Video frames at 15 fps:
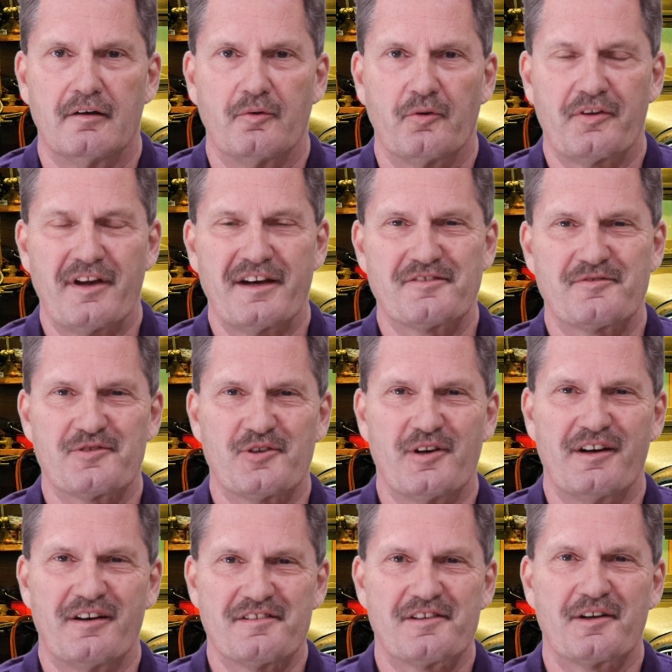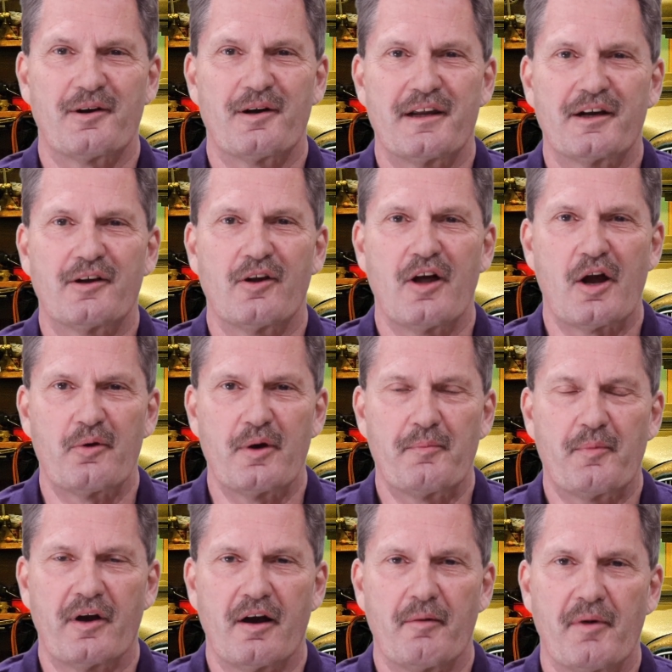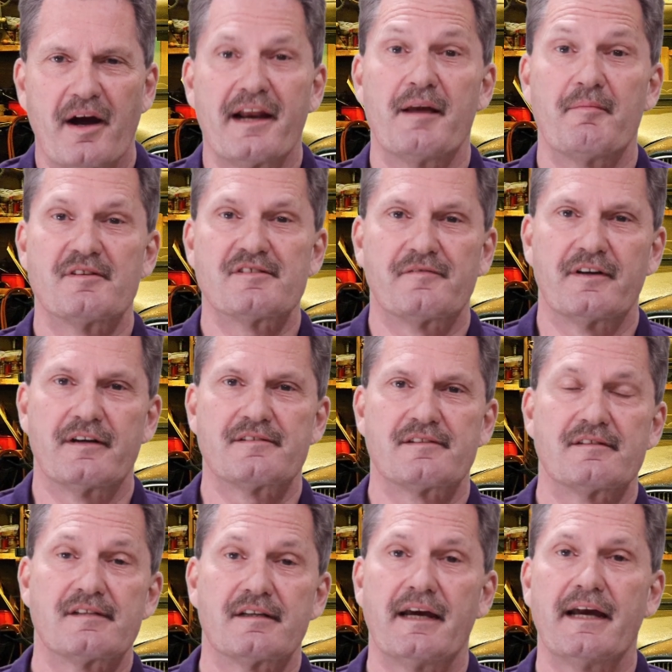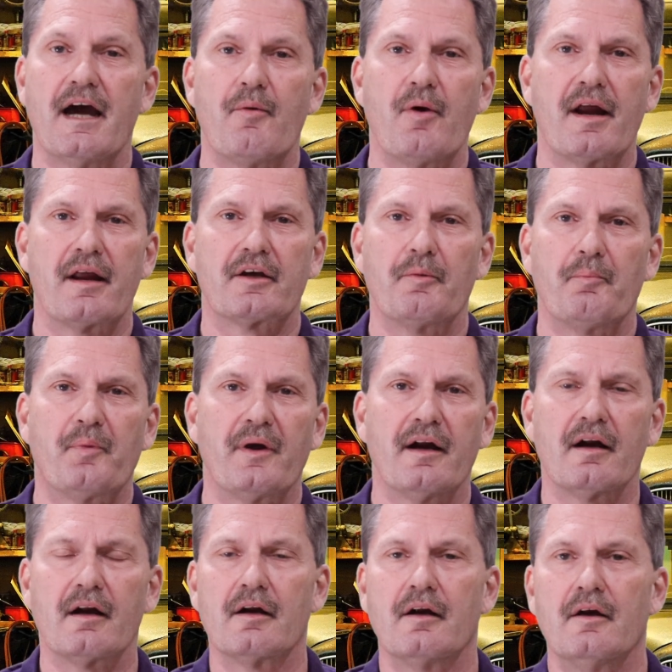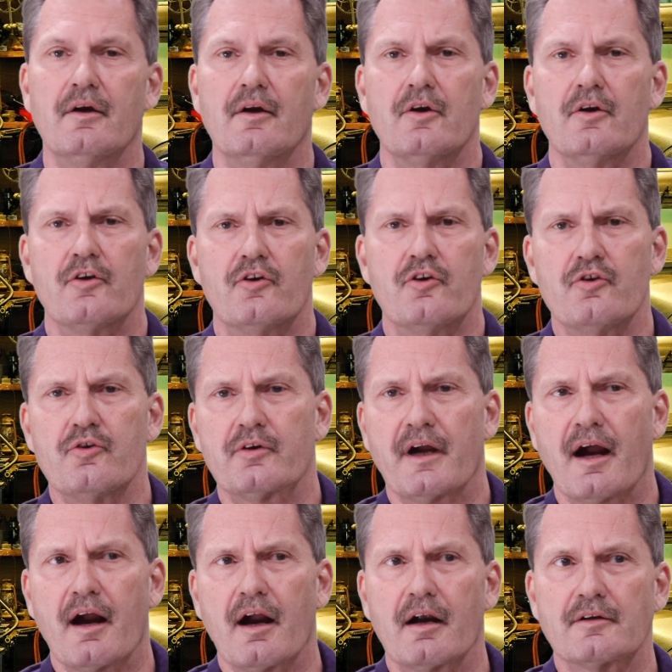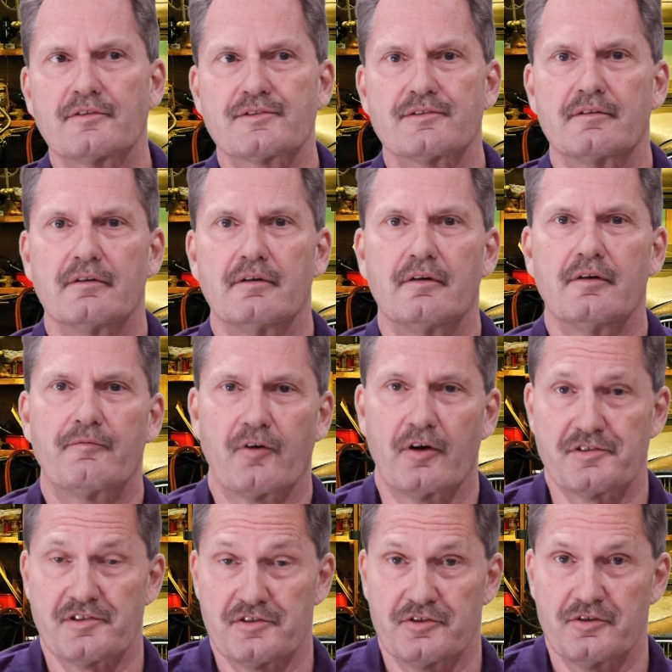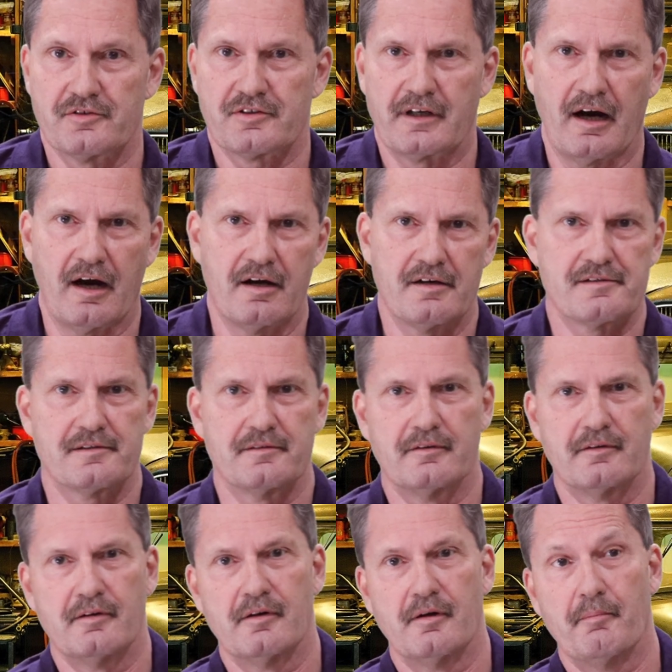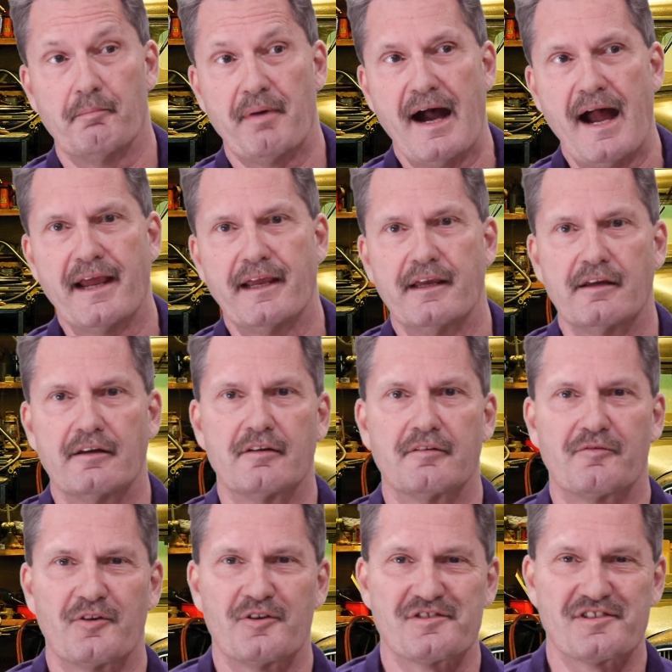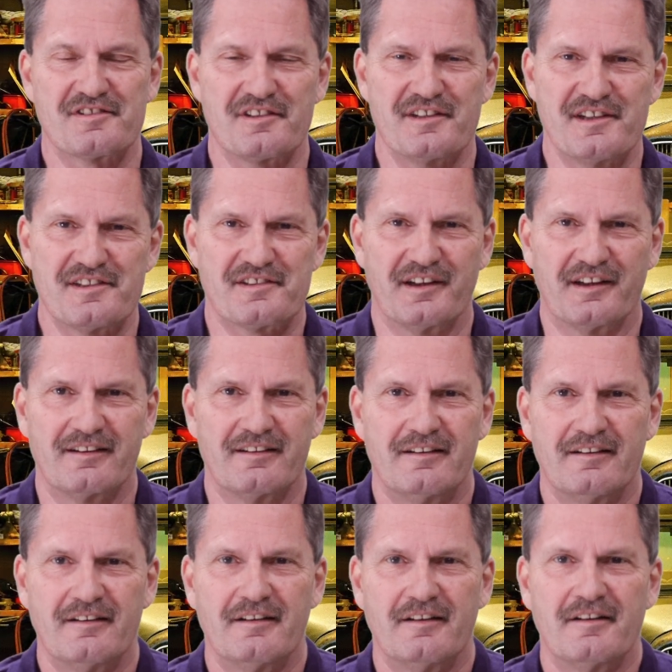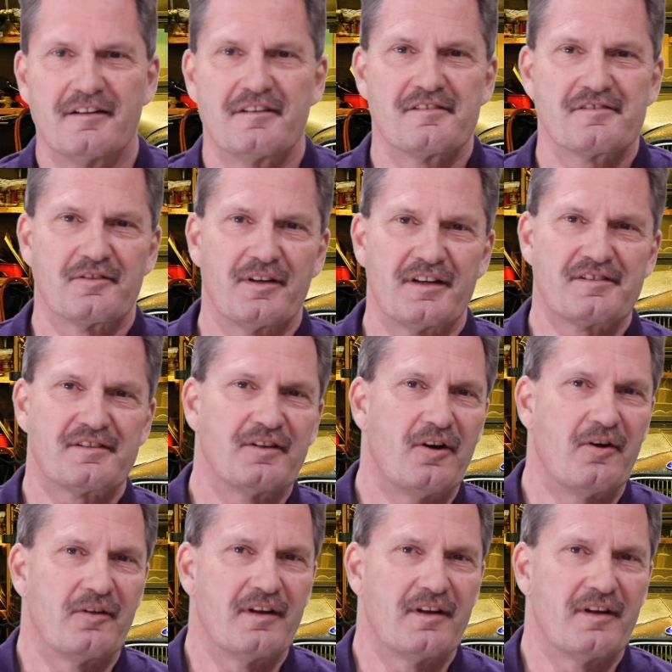Well, thanks for joining us here at Eagle Auto Repair. My name is Vince, and today I want to compare new cars versus used cars, buying versus leasing. So let's go.